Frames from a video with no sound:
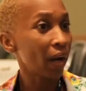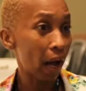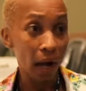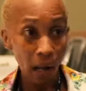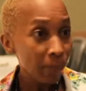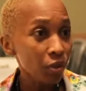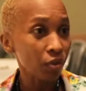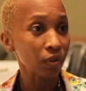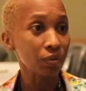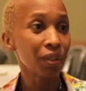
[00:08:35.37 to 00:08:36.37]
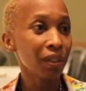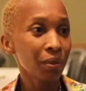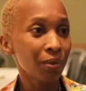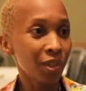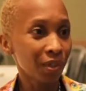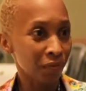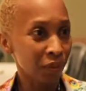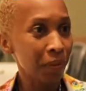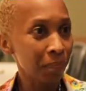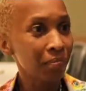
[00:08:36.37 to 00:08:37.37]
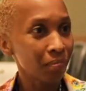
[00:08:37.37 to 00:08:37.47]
where Amazon, which is a very,